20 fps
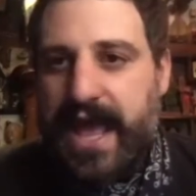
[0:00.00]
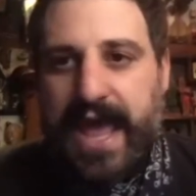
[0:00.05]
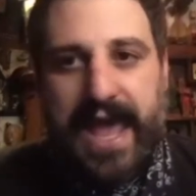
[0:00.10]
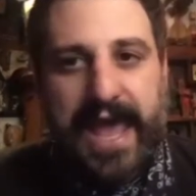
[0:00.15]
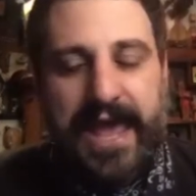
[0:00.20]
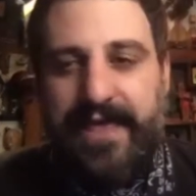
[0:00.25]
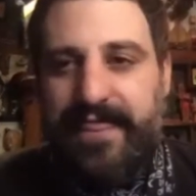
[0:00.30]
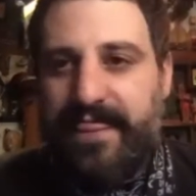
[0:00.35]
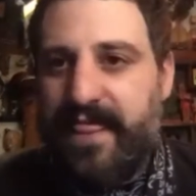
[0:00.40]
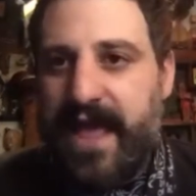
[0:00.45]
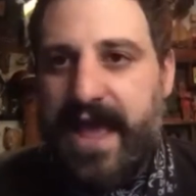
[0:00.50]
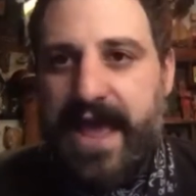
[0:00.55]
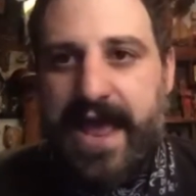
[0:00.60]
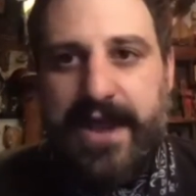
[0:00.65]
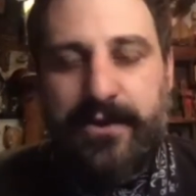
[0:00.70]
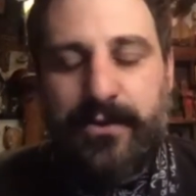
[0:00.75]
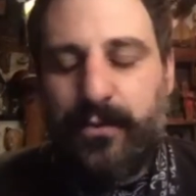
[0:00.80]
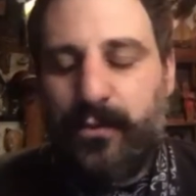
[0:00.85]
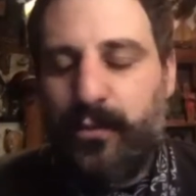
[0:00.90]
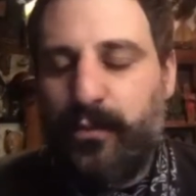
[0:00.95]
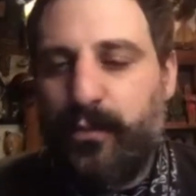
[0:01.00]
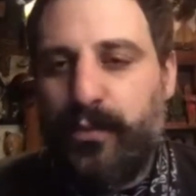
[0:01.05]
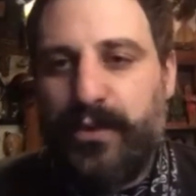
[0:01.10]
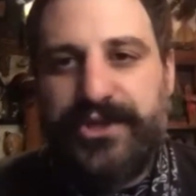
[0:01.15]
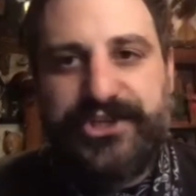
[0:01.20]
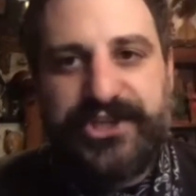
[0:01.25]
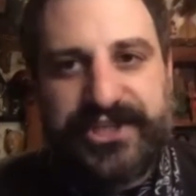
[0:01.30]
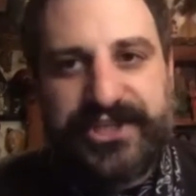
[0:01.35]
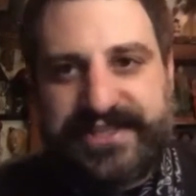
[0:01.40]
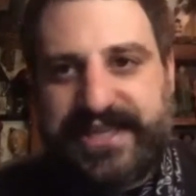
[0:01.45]
And then we
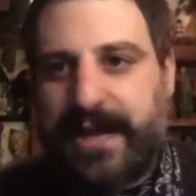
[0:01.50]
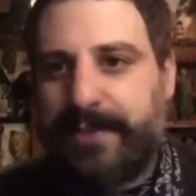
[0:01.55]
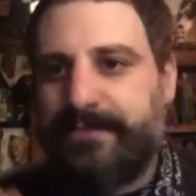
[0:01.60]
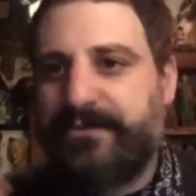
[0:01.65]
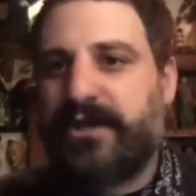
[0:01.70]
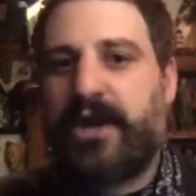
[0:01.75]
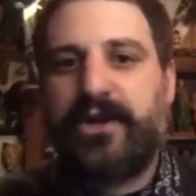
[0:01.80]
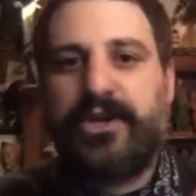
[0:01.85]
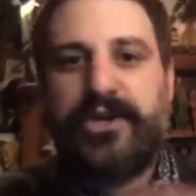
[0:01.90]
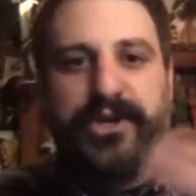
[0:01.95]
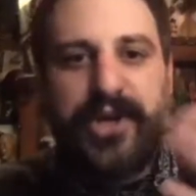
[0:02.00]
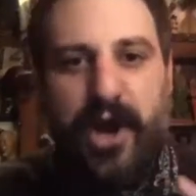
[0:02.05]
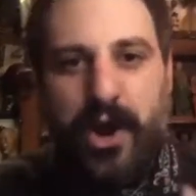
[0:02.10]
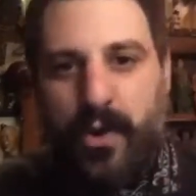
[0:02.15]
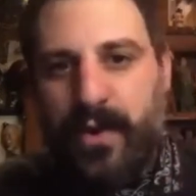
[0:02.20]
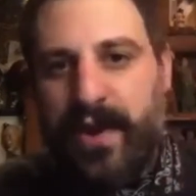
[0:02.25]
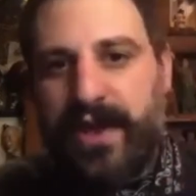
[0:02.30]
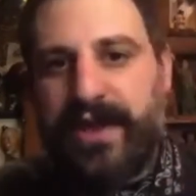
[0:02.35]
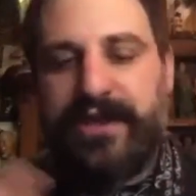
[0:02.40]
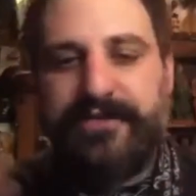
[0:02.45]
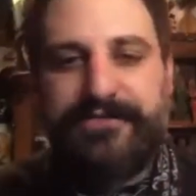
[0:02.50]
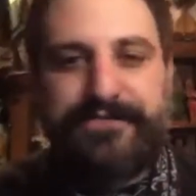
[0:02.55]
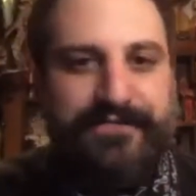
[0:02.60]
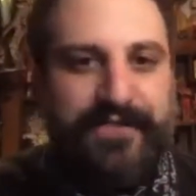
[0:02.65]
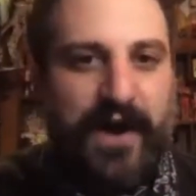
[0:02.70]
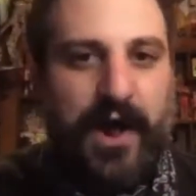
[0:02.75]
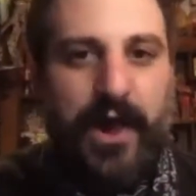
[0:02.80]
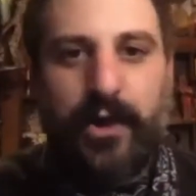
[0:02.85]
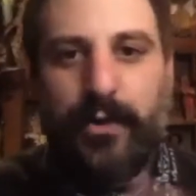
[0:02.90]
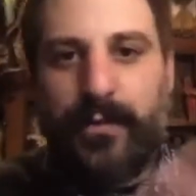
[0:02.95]
just kept on going and
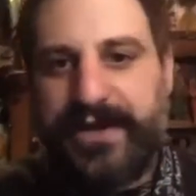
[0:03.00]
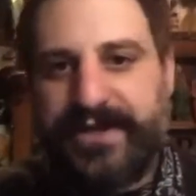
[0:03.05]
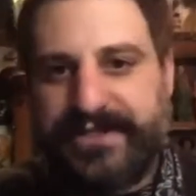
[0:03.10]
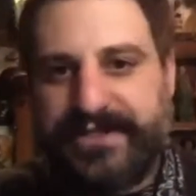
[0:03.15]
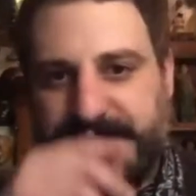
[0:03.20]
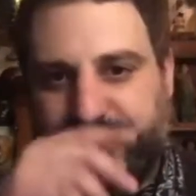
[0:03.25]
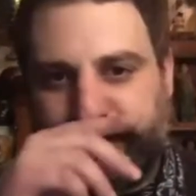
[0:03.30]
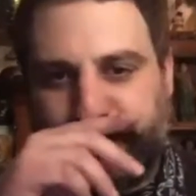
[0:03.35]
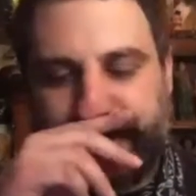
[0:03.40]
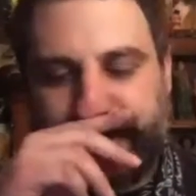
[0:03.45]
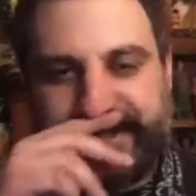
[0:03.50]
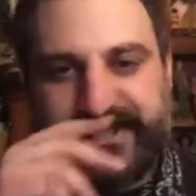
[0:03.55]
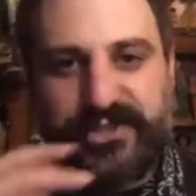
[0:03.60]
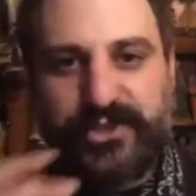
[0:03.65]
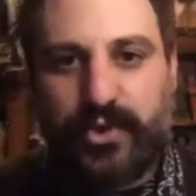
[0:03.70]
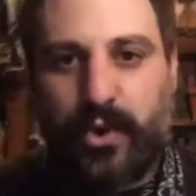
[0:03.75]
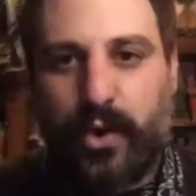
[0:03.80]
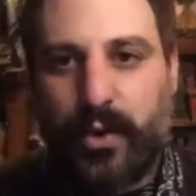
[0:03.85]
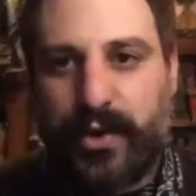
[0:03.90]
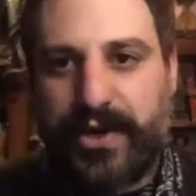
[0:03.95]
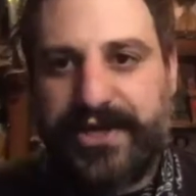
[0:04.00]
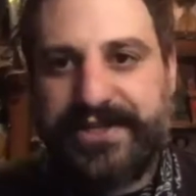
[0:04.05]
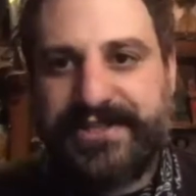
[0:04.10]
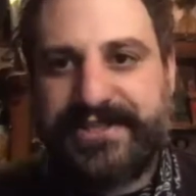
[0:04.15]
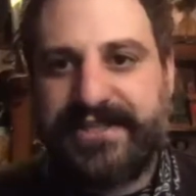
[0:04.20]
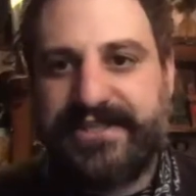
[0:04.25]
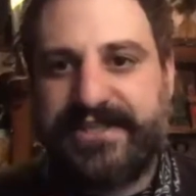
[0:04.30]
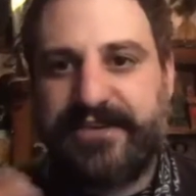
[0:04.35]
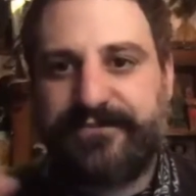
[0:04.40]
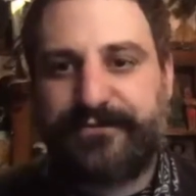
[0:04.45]
following different stories
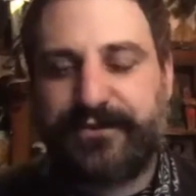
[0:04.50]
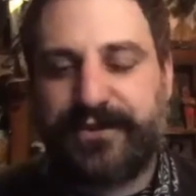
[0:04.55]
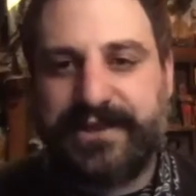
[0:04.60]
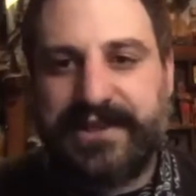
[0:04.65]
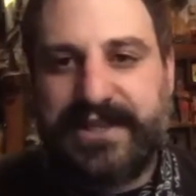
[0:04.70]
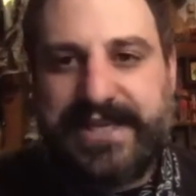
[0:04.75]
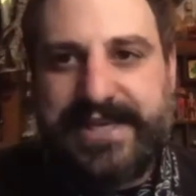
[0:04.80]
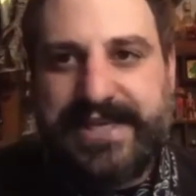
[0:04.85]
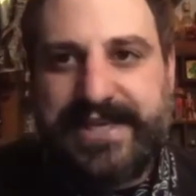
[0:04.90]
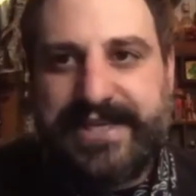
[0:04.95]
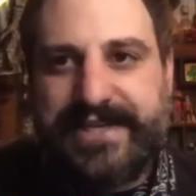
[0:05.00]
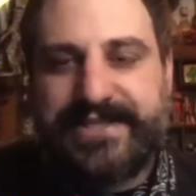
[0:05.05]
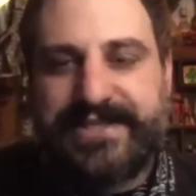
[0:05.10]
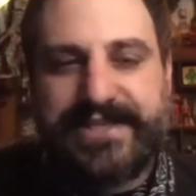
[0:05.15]
and different leads.